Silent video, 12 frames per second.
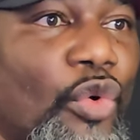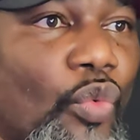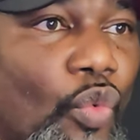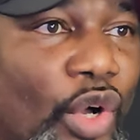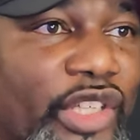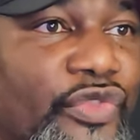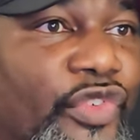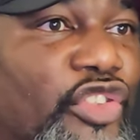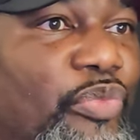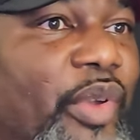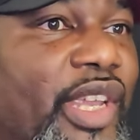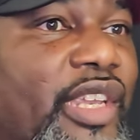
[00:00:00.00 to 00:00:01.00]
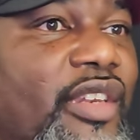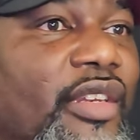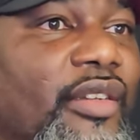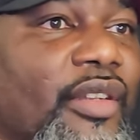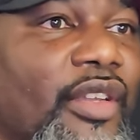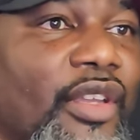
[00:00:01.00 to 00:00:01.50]
once for speed,
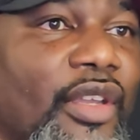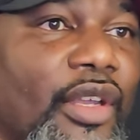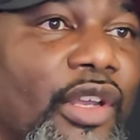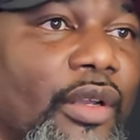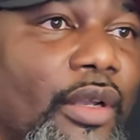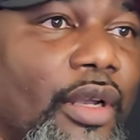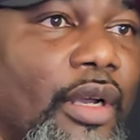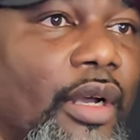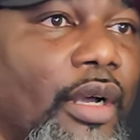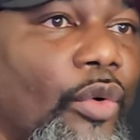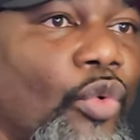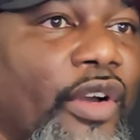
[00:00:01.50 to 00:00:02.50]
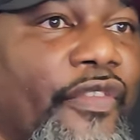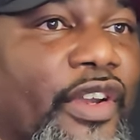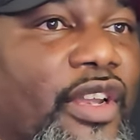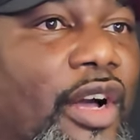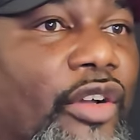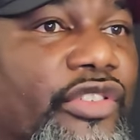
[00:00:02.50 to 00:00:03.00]
one for
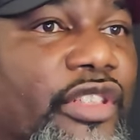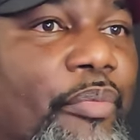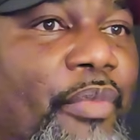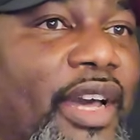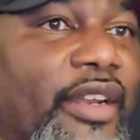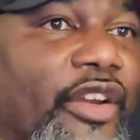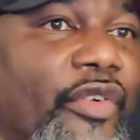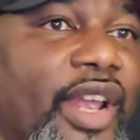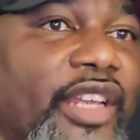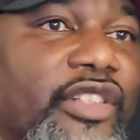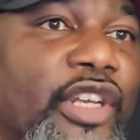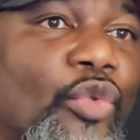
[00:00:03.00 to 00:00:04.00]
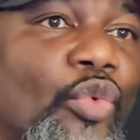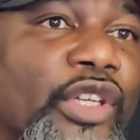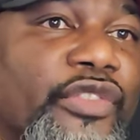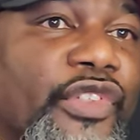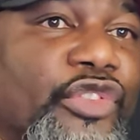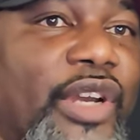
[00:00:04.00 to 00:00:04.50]
causing a minor crash, and
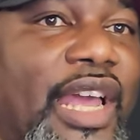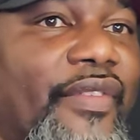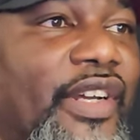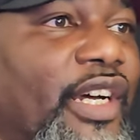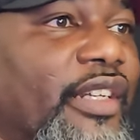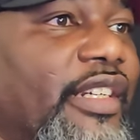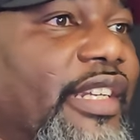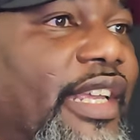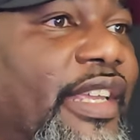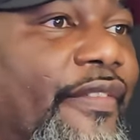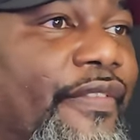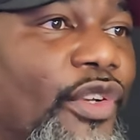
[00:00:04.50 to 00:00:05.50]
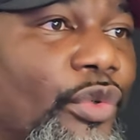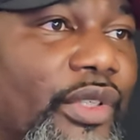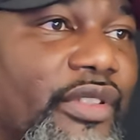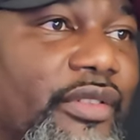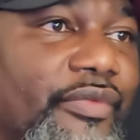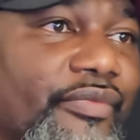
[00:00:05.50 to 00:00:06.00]
once for driving under the
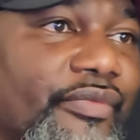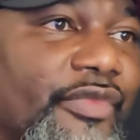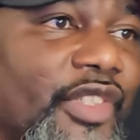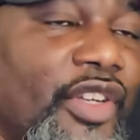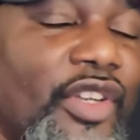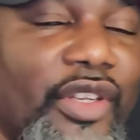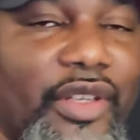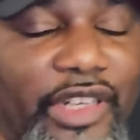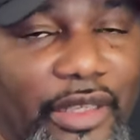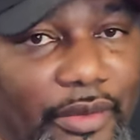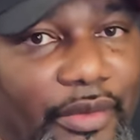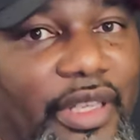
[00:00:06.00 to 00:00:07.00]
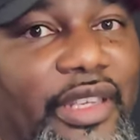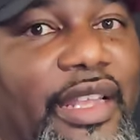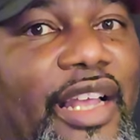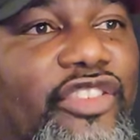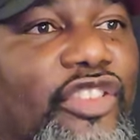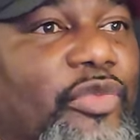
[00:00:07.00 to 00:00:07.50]
influence. He
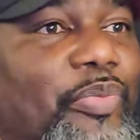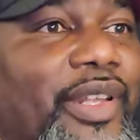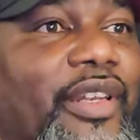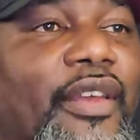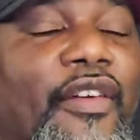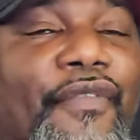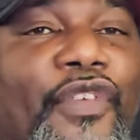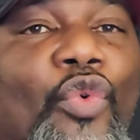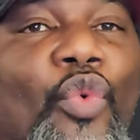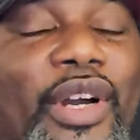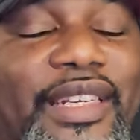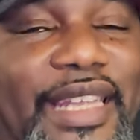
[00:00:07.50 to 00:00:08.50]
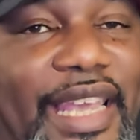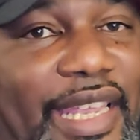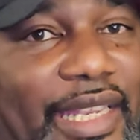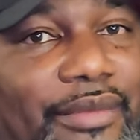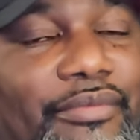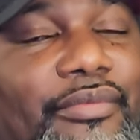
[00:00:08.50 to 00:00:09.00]
got suspended for 1
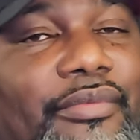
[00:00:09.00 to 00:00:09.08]
game.